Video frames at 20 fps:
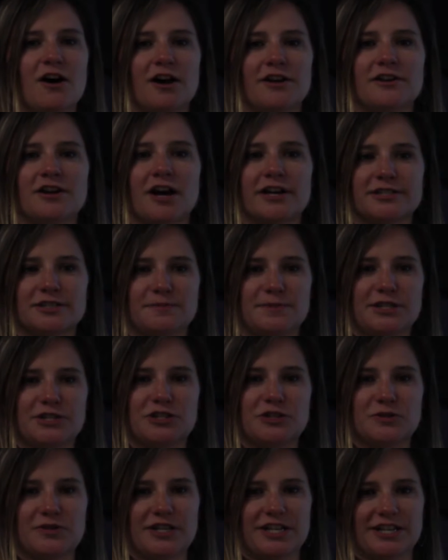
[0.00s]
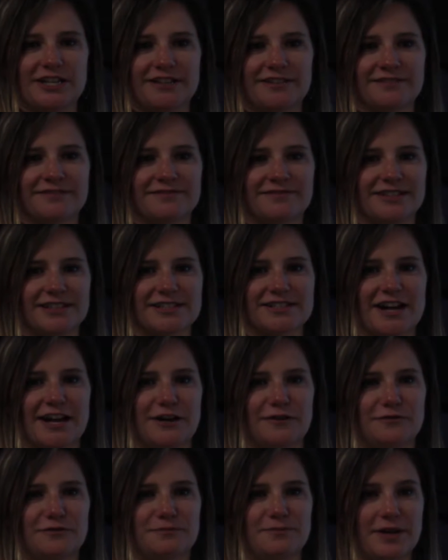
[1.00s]
ought not to be doing this
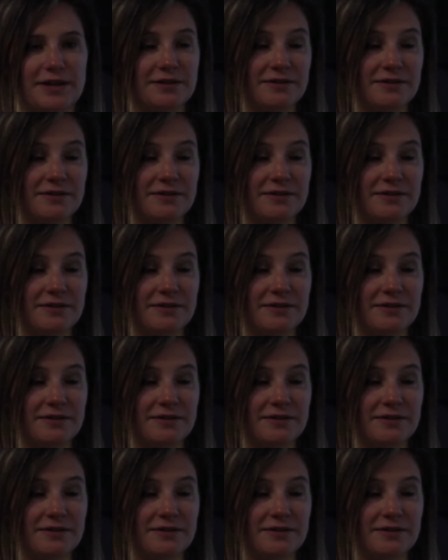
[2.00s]
kind of